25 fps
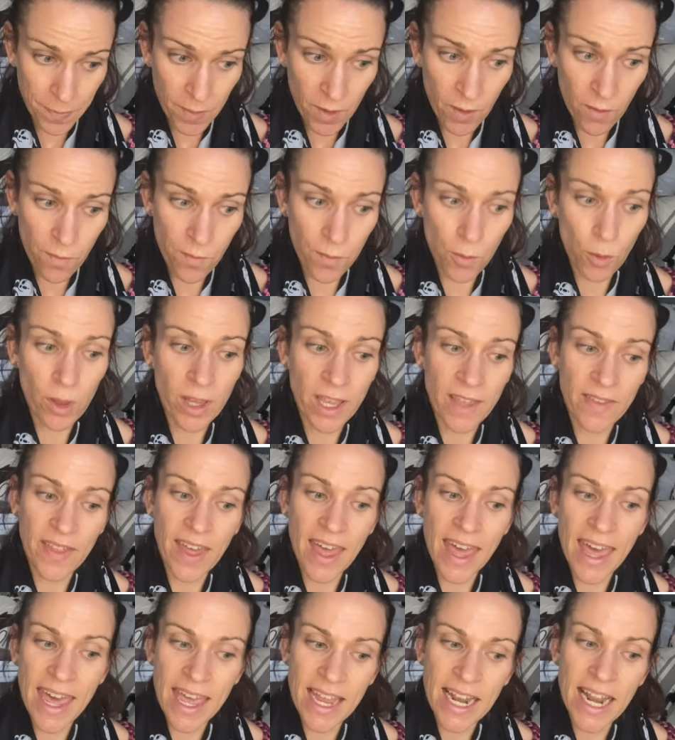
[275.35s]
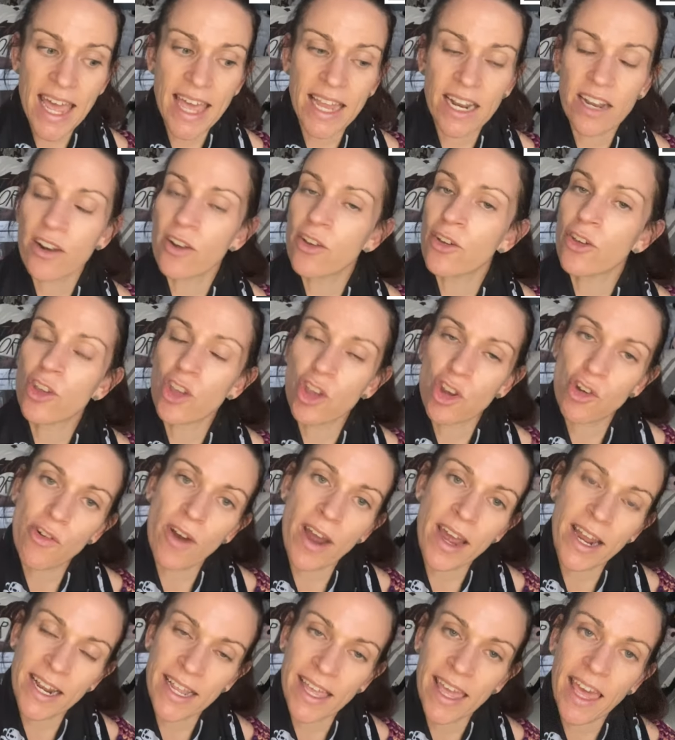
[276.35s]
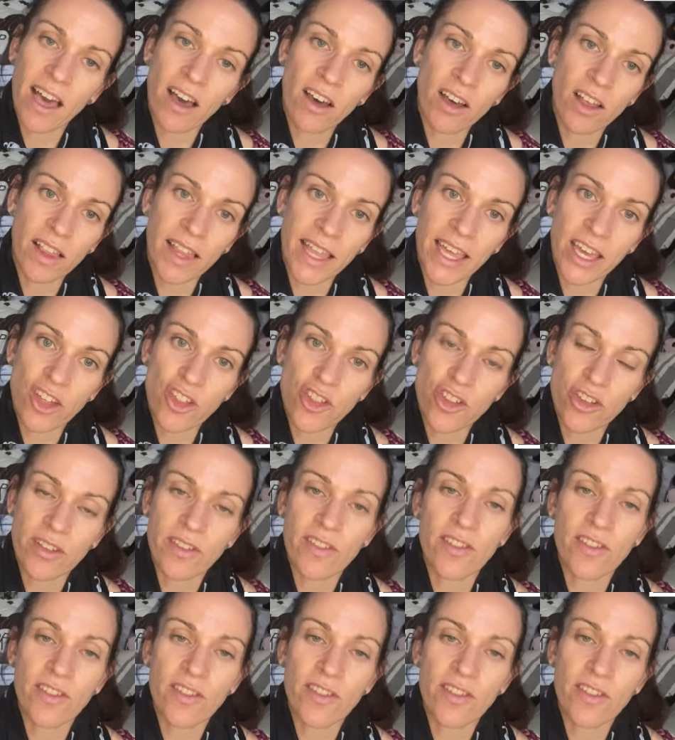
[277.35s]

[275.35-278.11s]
fully the head editor curating our collection.